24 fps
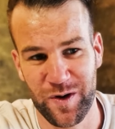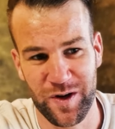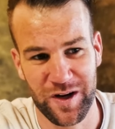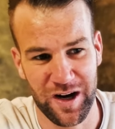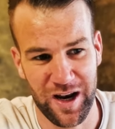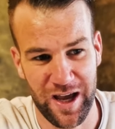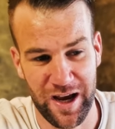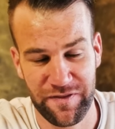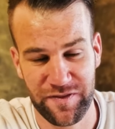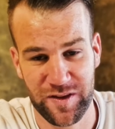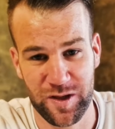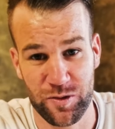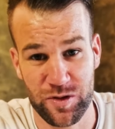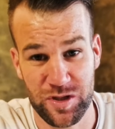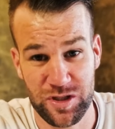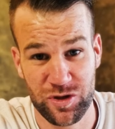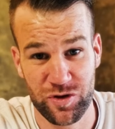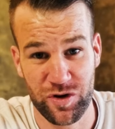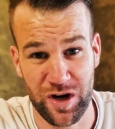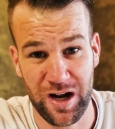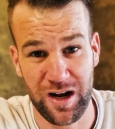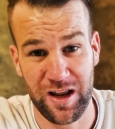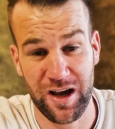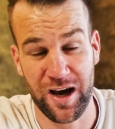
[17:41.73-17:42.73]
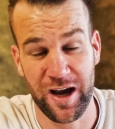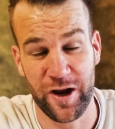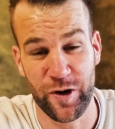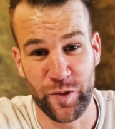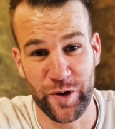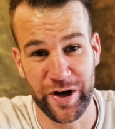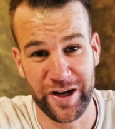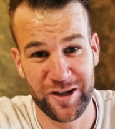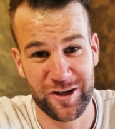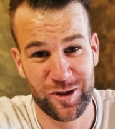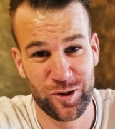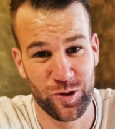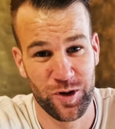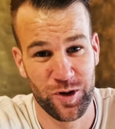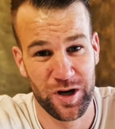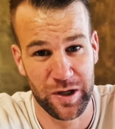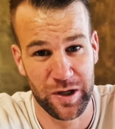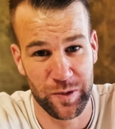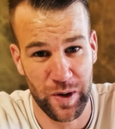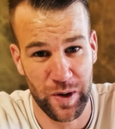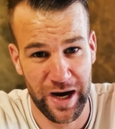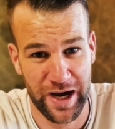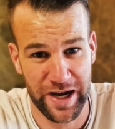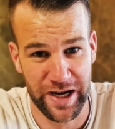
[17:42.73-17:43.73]
left Australia, I went to
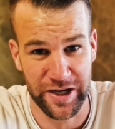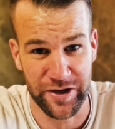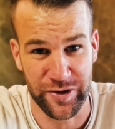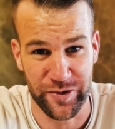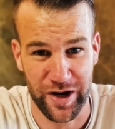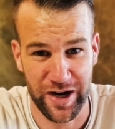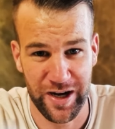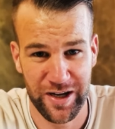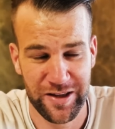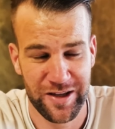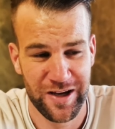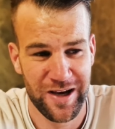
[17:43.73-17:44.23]
Hawaii, right?